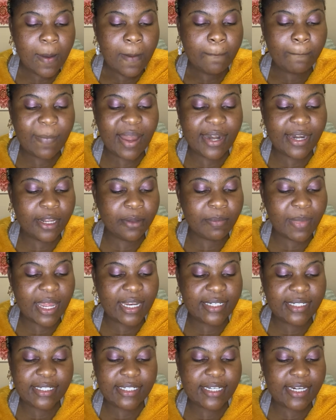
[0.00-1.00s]

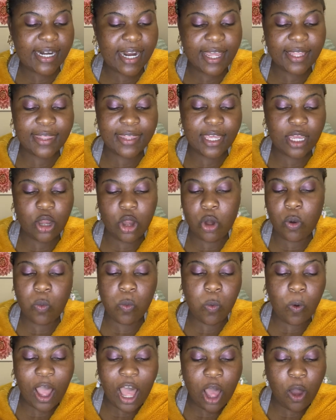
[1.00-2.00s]
Malema did nothing.
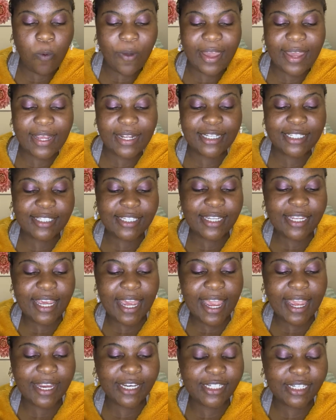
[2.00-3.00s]
Wow, ANC
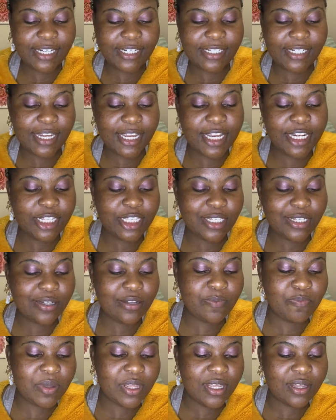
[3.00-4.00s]
agent in
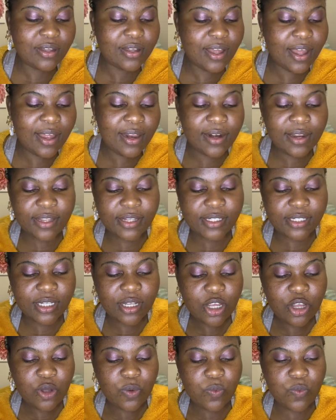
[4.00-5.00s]
DP colors.
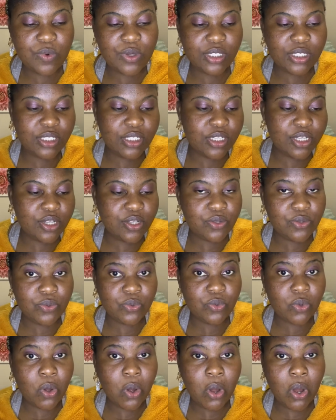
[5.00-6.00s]
We see
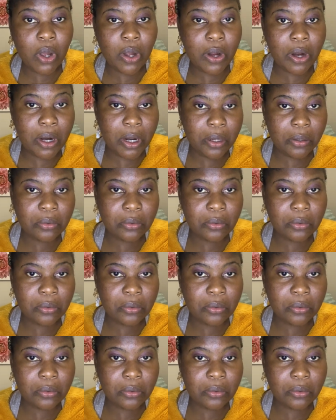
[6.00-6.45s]
you. Okay.